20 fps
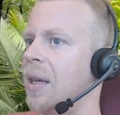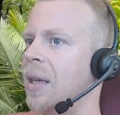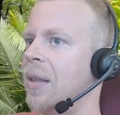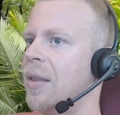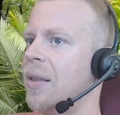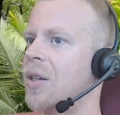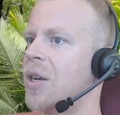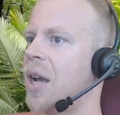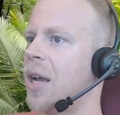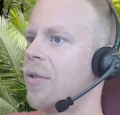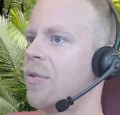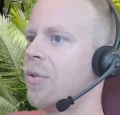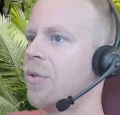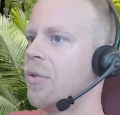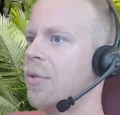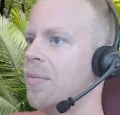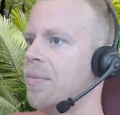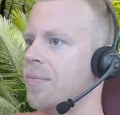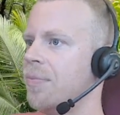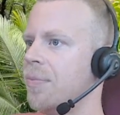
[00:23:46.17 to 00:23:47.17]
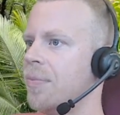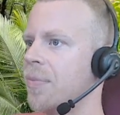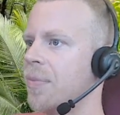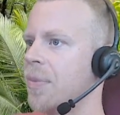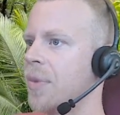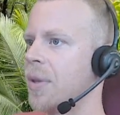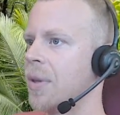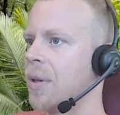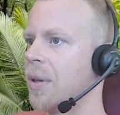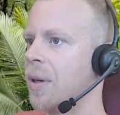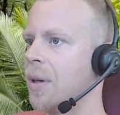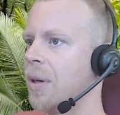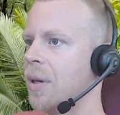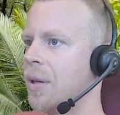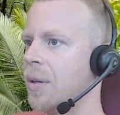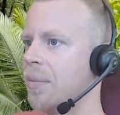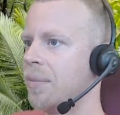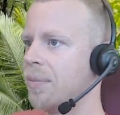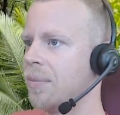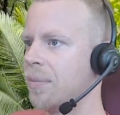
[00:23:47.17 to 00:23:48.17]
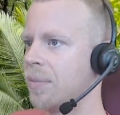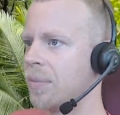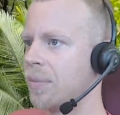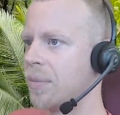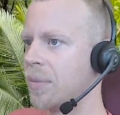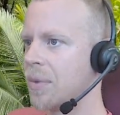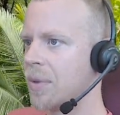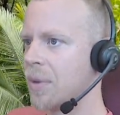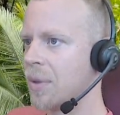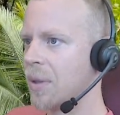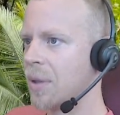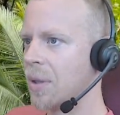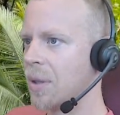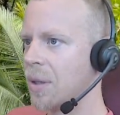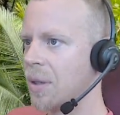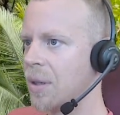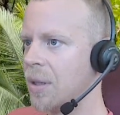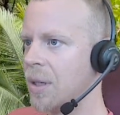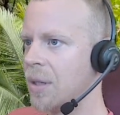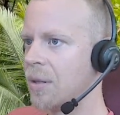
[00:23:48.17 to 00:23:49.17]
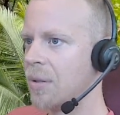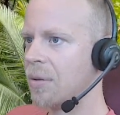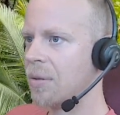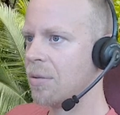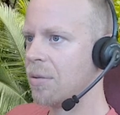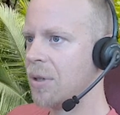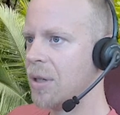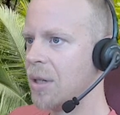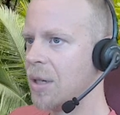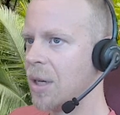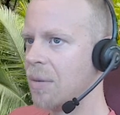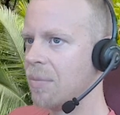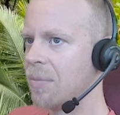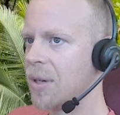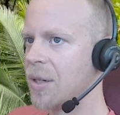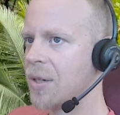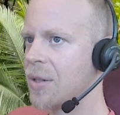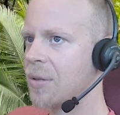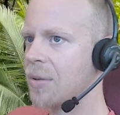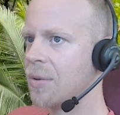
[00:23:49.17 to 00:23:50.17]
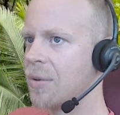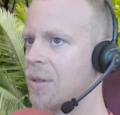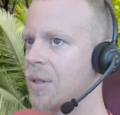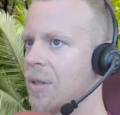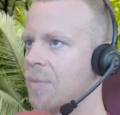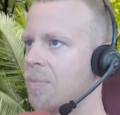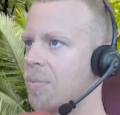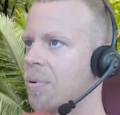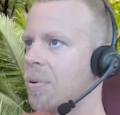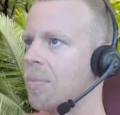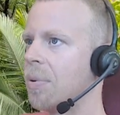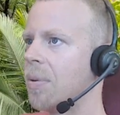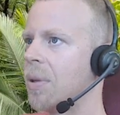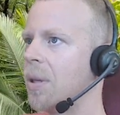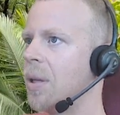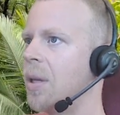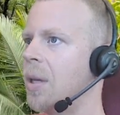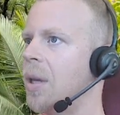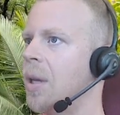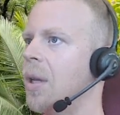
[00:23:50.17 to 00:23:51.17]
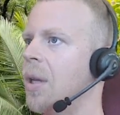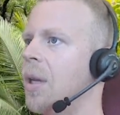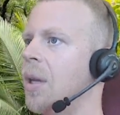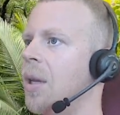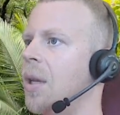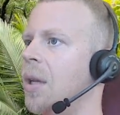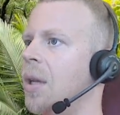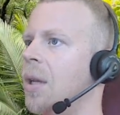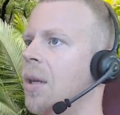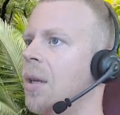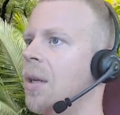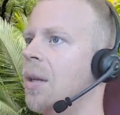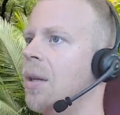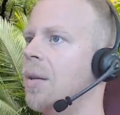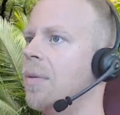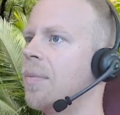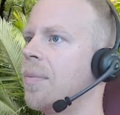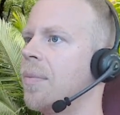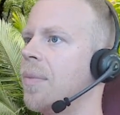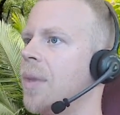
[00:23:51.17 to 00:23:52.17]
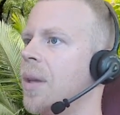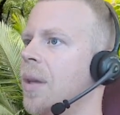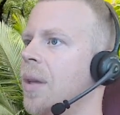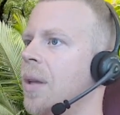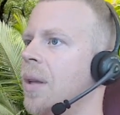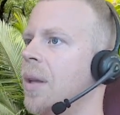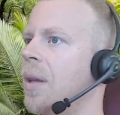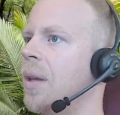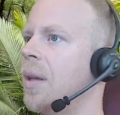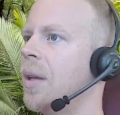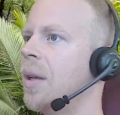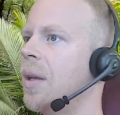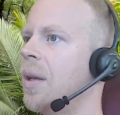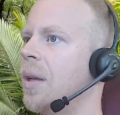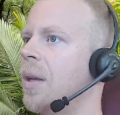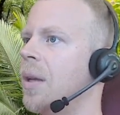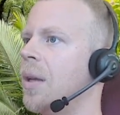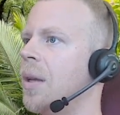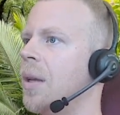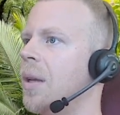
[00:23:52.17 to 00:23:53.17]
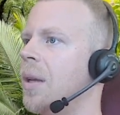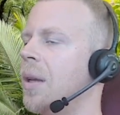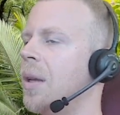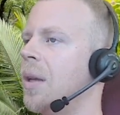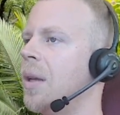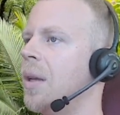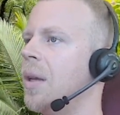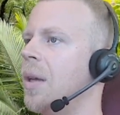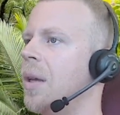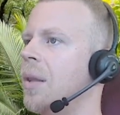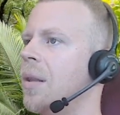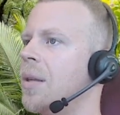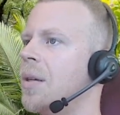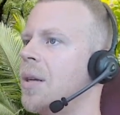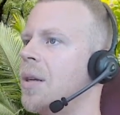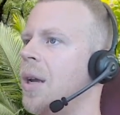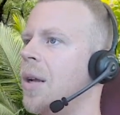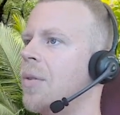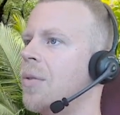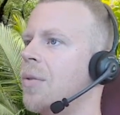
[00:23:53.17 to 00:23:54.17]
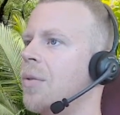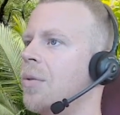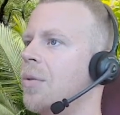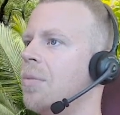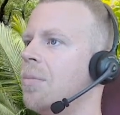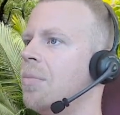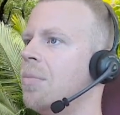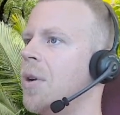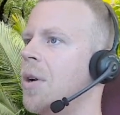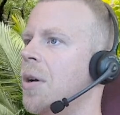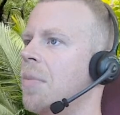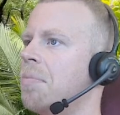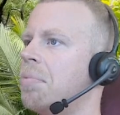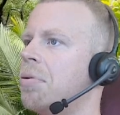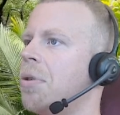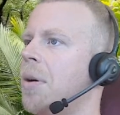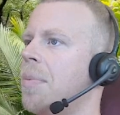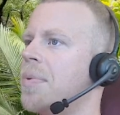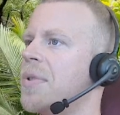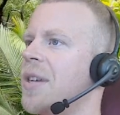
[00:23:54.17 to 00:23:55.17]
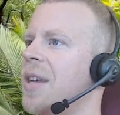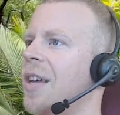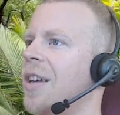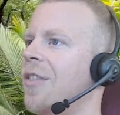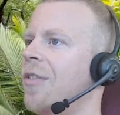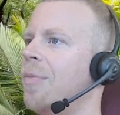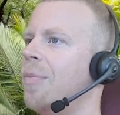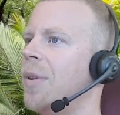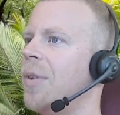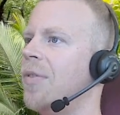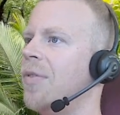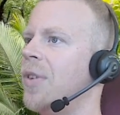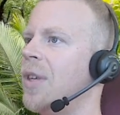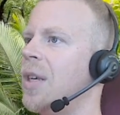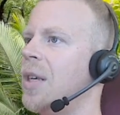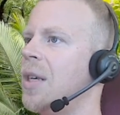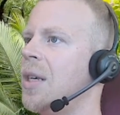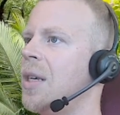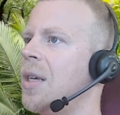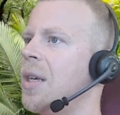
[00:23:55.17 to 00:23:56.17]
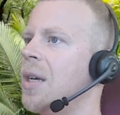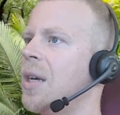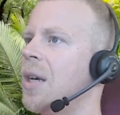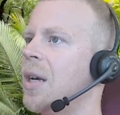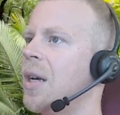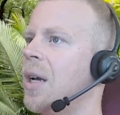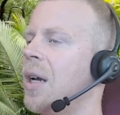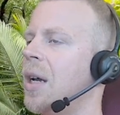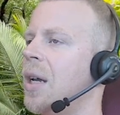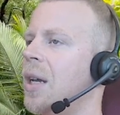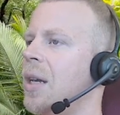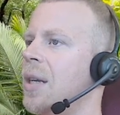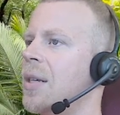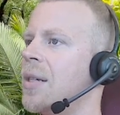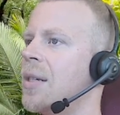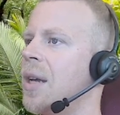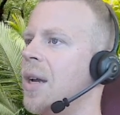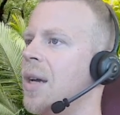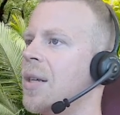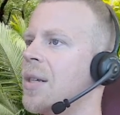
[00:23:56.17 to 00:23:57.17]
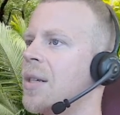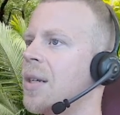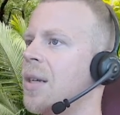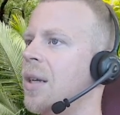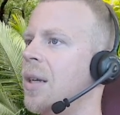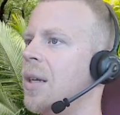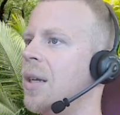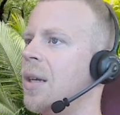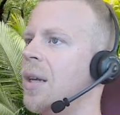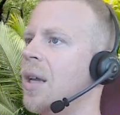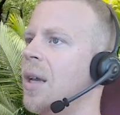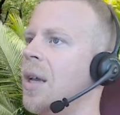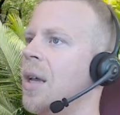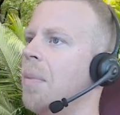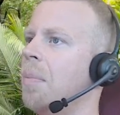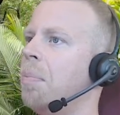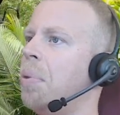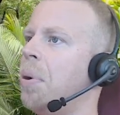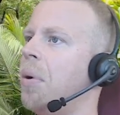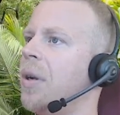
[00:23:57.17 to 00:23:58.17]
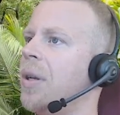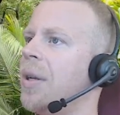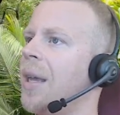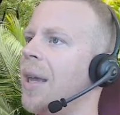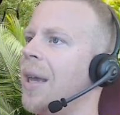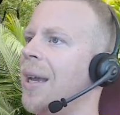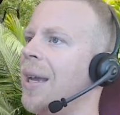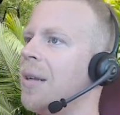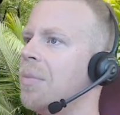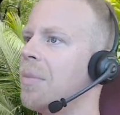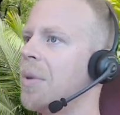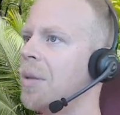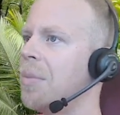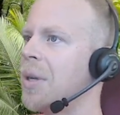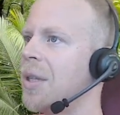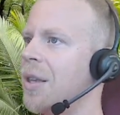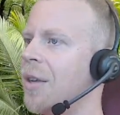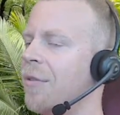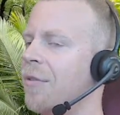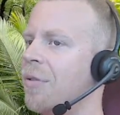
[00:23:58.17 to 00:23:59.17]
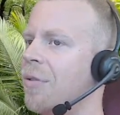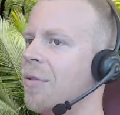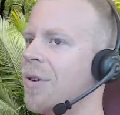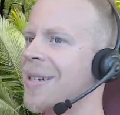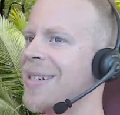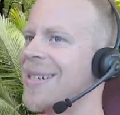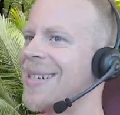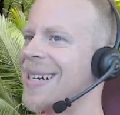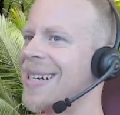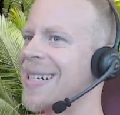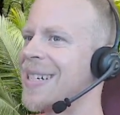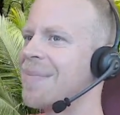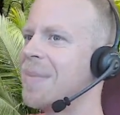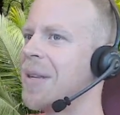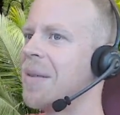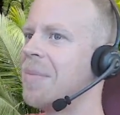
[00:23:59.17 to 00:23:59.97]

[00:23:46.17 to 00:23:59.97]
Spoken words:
in the chat room, I need to rename my sources properly. In the chat room, props FPV is asking 0.8 millimeter for 6